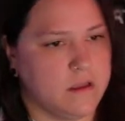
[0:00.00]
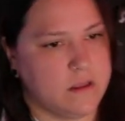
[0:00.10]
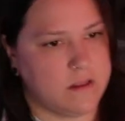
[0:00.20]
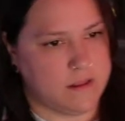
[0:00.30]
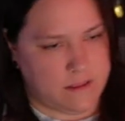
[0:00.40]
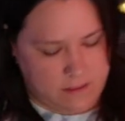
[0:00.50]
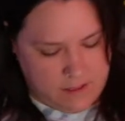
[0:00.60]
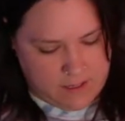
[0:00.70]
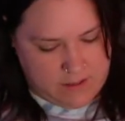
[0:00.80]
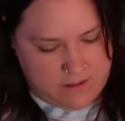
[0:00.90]
Like
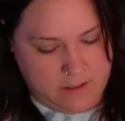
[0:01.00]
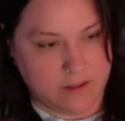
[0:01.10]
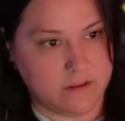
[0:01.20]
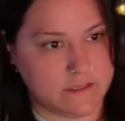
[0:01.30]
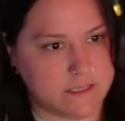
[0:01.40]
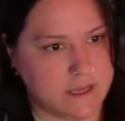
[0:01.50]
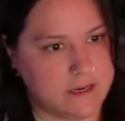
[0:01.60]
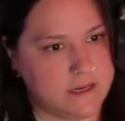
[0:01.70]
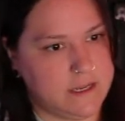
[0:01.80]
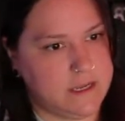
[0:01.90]
that. That looks
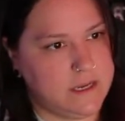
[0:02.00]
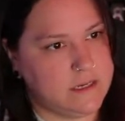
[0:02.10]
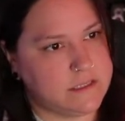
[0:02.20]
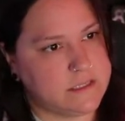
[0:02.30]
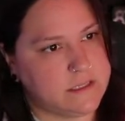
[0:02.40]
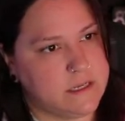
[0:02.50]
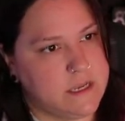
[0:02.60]
kind of neat.